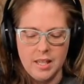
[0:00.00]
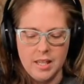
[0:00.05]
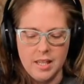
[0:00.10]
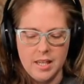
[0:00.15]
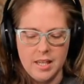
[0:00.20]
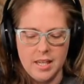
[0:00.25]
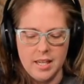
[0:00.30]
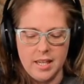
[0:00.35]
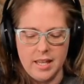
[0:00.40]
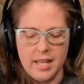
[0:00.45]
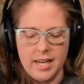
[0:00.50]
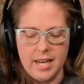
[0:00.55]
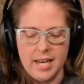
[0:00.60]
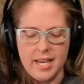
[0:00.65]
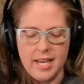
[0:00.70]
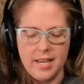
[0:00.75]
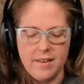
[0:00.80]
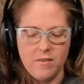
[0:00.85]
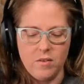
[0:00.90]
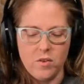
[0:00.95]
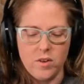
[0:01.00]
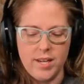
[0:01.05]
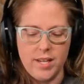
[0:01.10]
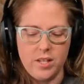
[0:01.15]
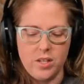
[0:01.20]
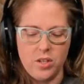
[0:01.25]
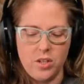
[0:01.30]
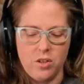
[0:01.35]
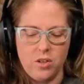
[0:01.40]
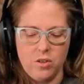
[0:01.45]
And then I am going
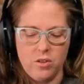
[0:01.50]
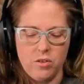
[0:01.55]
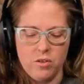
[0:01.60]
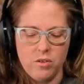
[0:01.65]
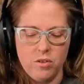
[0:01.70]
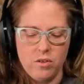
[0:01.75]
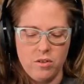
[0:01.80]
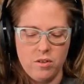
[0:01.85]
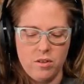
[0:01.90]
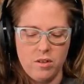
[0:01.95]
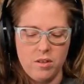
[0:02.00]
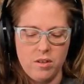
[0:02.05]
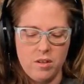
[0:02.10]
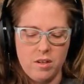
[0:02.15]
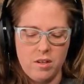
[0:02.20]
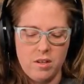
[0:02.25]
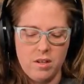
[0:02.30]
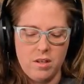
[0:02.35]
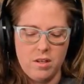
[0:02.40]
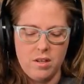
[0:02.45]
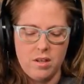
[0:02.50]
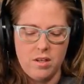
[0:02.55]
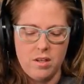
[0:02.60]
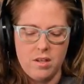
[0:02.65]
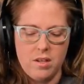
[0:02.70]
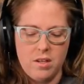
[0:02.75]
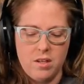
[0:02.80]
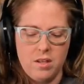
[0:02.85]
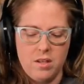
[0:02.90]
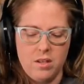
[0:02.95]
to
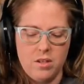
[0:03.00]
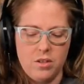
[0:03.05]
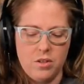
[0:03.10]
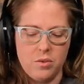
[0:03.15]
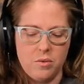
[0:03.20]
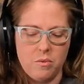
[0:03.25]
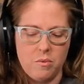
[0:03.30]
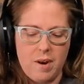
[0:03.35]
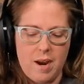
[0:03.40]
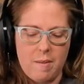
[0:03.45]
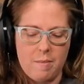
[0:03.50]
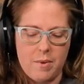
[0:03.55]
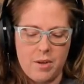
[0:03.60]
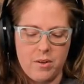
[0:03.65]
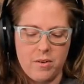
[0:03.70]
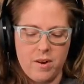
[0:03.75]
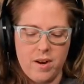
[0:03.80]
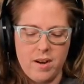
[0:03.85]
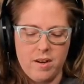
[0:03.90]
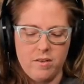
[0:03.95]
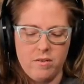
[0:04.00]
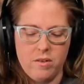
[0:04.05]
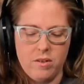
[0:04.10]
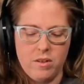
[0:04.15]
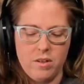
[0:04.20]
just wrap it around.